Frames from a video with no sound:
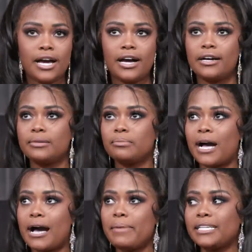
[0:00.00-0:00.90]
Um,
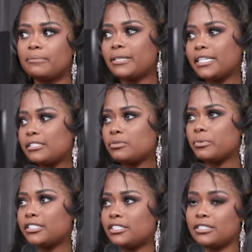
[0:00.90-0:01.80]
I'm at a place
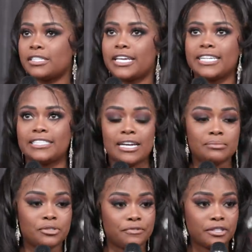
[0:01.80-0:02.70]
where it's just like at
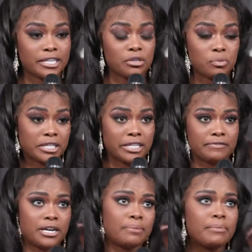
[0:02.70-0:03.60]
times you feel like you want to
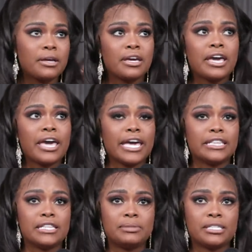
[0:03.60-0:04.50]
give up,
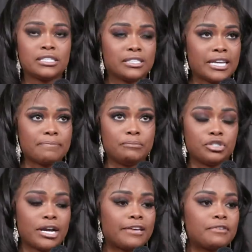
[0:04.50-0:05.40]
and Nipsey is that
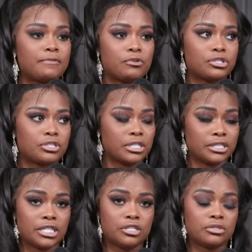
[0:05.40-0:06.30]
driving force force to
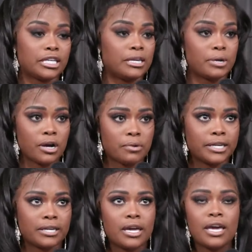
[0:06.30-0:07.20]
continue to keep
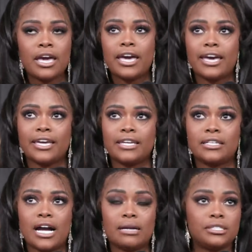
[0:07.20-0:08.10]
going.
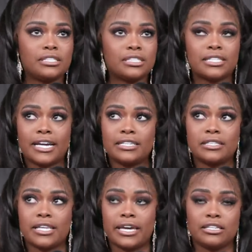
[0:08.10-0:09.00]
And I'm just
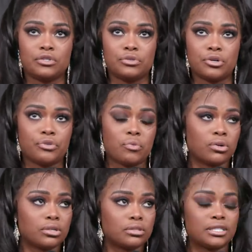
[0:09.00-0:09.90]
excited that, you know, the
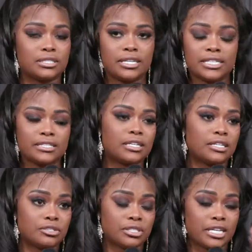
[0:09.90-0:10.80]
world is getting to
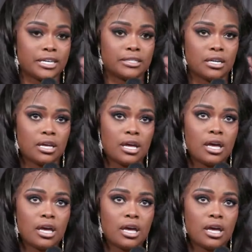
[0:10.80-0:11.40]
understand